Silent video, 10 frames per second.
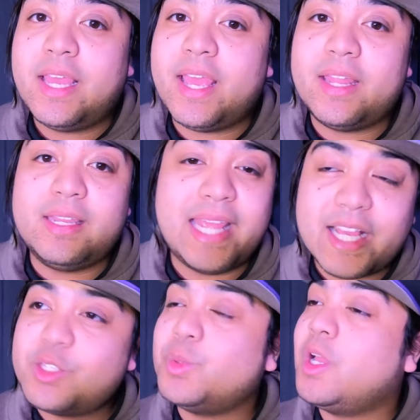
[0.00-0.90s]
and
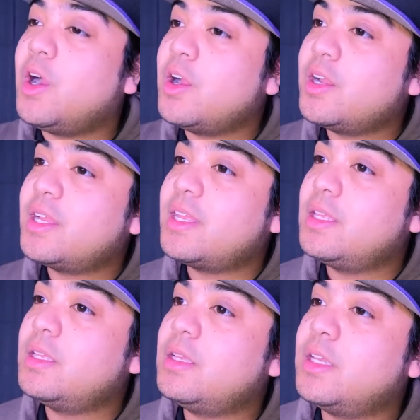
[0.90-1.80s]
yes, we are
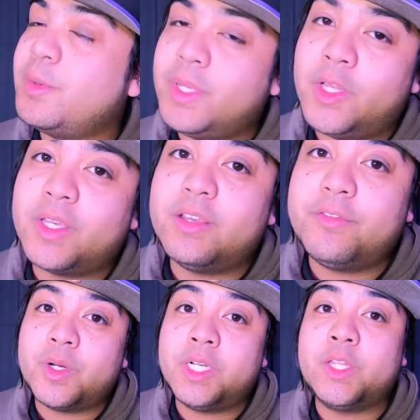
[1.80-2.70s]
gonna be looking
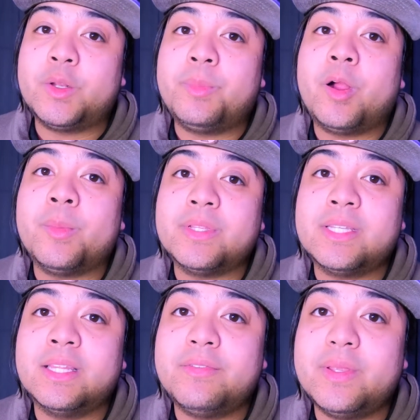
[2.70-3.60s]
another apartment
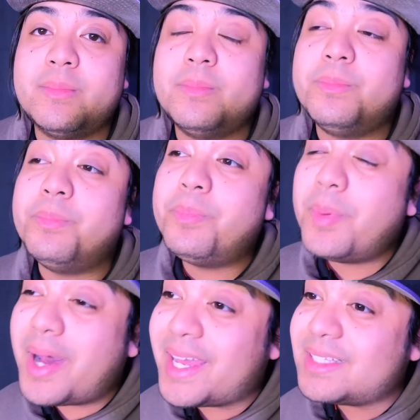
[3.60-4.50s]
to live in,
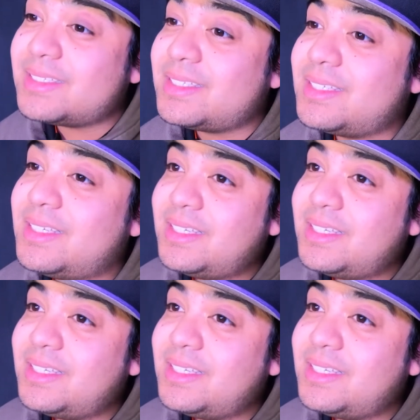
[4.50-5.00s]
but